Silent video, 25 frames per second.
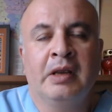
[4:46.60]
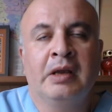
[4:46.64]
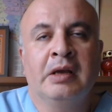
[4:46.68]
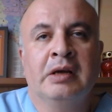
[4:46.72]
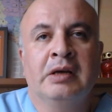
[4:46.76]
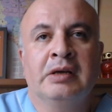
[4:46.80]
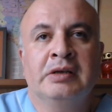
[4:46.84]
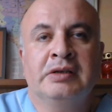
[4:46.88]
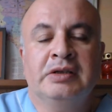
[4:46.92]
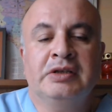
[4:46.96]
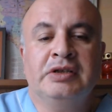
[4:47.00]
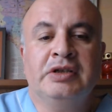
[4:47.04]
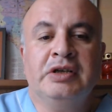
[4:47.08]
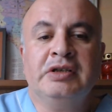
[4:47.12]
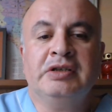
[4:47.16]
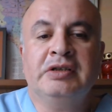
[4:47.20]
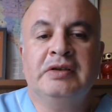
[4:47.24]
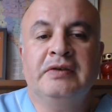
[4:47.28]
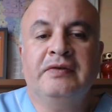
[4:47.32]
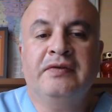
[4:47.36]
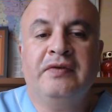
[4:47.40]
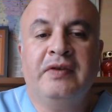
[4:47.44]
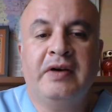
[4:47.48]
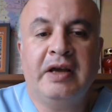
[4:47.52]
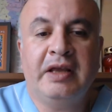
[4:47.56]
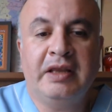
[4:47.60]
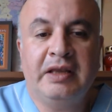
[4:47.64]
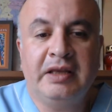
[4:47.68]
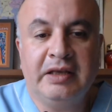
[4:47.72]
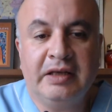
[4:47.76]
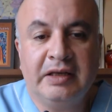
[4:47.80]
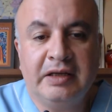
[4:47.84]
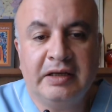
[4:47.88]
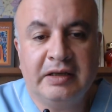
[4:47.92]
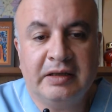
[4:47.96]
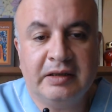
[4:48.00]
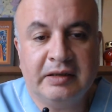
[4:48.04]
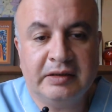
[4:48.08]
Suggestive
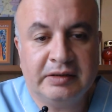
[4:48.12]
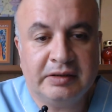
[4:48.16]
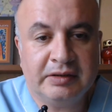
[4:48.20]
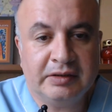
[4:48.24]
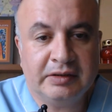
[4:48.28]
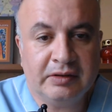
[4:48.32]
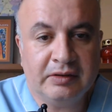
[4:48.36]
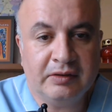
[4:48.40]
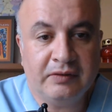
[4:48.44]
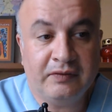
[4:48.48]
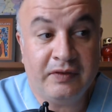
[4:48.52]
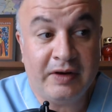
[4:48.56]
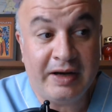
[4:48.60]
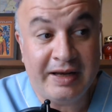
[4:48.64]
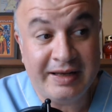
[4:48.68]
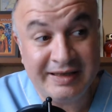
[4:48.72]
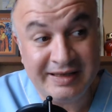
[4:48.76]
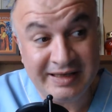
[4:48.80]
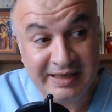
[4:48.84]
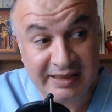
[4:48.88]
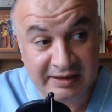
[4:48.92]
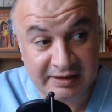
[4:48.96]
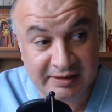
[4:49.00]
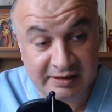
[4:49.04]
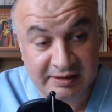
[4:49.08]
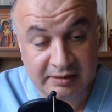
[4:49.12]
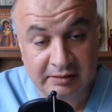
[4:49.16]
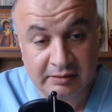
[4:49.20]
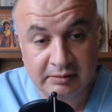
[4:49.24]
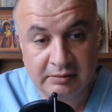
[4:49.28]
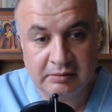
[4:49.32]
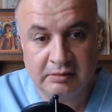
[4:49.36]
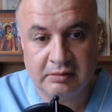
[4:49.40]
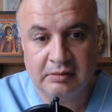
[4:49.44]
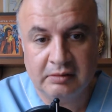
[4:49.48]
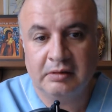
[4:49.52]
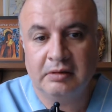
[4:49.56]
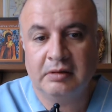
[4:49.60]
findings,
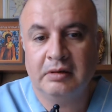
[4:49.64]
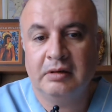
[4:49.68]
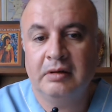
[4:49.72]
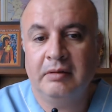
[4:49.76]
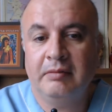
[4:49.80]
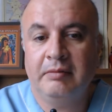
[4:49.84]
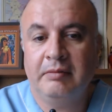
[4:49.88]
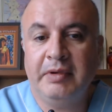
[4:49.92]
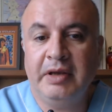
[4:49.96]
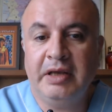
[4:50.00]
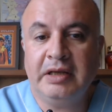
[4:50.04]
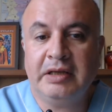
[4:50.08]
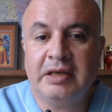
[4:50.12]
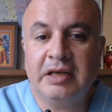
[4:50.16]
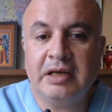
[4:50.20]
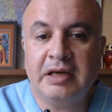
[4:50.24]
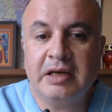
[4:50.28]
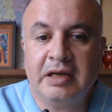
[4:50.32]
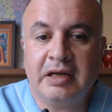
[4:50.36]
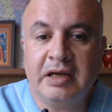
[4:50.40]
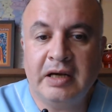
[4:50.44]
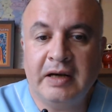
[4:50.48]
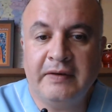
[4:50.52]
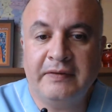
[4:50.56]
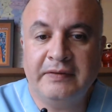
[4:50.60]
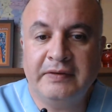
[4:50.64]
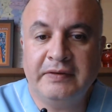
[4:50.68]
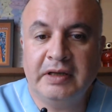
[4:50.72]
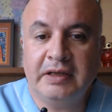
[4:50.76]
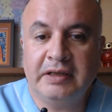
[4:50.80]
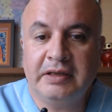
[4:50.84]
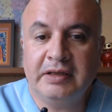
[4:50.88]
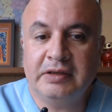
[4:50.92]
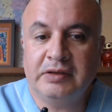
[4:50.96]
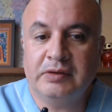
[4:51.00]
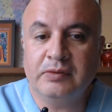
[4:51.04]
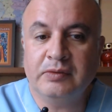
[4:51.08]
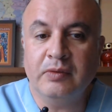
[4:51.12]
breaking cough
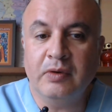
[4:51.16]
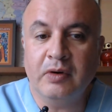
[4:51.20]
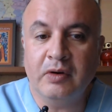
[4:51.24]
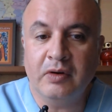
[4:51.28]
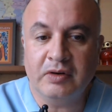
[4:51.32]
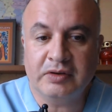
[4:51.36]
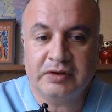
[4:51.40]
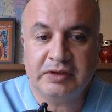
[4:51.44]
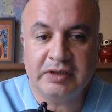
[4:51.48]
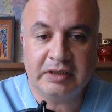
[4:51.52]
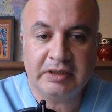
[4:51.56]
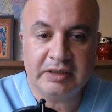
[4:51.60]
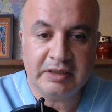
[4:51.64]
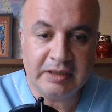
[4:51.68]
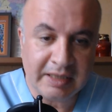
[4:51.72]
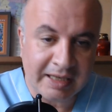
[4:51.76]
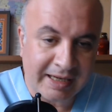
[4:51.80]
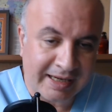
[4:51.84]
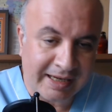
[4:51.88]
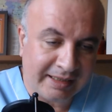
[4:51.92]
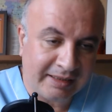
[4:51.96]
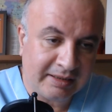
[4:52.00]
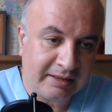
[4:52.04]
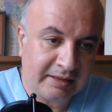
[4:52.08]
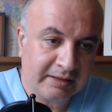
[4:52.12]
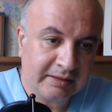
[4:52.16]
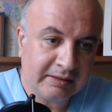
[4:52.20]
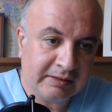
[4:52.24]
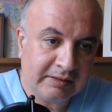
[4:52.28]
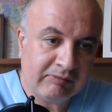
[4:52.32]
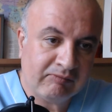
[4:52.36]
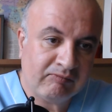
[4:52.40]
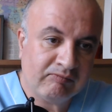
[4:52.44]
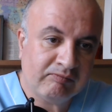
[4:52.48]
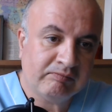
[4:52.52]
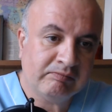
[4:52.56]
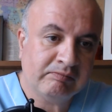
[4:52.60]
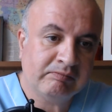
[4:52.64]
that is worse at night,
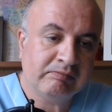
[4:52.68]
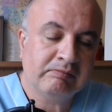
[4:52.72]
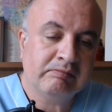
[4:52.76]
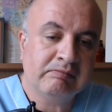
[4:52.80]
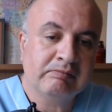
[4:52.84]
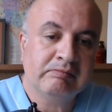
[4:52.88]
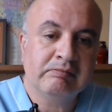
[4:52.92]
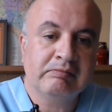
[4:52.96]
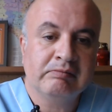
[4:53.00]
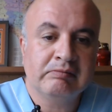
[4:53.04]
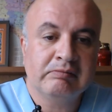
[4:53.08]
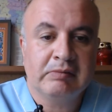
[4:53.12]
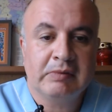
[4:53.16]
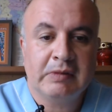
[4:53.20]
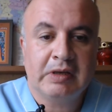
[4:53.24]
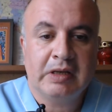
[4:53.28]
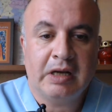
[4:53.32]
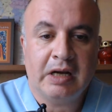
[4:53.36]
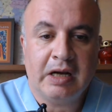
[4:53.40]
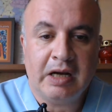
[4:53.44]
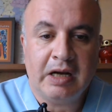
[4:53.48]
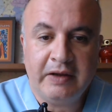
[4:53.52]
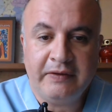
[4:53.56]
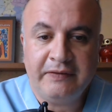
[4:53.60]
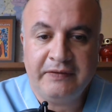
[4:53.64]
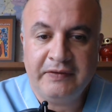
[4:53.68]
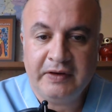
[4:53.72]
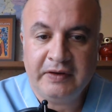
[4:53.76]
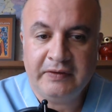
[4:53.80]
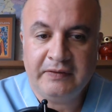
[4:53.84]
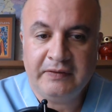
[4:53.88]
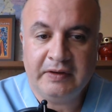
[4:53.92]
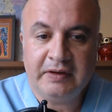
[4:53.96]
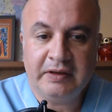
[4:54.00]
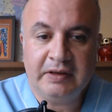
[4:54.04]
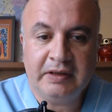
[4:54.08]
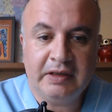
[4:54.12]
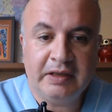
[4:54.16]
high
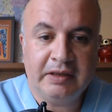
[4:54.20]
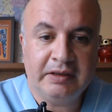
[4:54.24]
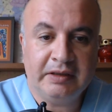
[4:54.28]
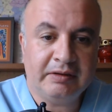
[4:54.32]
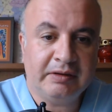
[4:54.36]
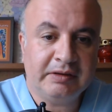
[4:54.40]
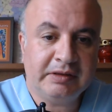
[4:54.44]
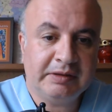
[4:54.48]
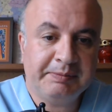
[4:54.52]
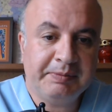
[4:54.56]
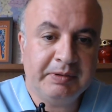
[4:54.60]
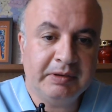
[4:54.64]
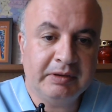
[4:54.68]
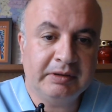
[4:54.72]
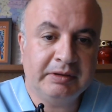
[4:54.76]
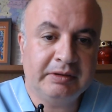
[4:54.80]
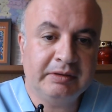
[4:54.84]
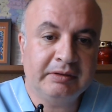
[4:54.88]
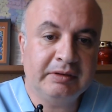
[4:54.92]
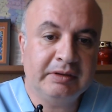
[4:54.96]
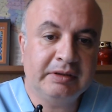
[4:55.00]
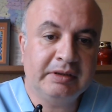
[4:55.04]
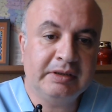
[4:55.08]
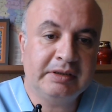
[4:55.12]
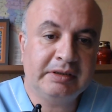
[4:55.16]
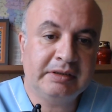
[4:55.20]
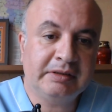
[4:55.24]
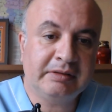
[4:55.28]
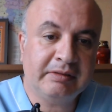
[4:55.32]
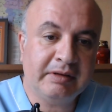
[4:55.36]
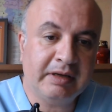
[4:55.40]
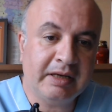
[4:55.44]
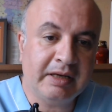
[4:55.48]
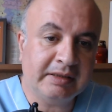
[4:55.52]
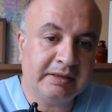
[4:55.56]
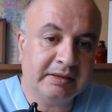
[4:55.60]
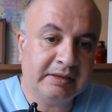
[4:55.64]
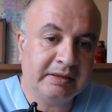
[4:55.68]
fever and respiratory
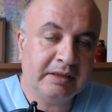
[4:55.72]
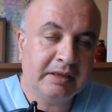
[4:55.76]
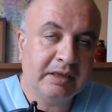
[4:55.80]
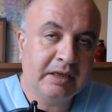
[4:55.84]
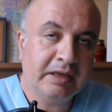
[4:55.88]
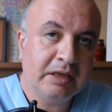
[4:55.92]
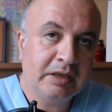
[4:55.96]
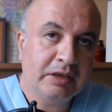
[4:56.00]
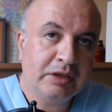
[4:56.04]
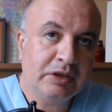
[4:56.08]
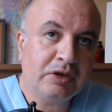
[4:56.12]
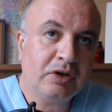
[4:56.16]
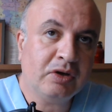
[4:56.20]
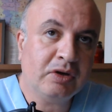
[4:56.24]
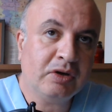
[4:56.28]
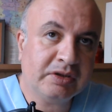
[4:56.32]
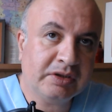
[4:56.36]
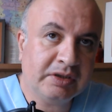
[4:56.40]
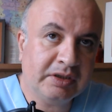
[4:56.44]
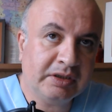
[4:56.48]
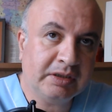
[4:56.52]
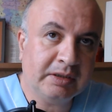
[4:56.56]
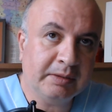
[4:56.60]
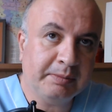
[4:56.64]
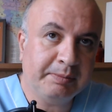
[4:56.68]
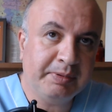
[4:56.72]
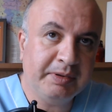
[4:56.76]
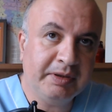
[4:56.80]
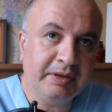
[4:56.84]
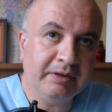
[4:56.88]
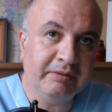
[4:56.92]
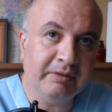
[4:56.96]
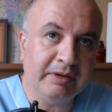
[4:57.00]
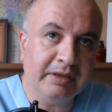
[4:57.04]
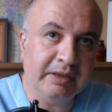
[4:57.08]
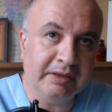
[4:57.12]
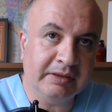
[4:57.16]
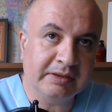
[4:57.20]
distress, toxic
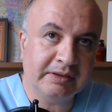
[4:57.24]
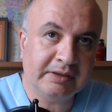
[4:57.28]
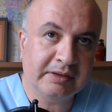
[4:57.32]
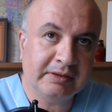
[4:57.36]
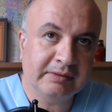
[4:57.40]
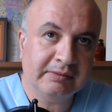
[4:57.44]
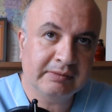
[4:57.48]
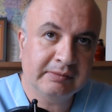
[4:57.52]
appearance.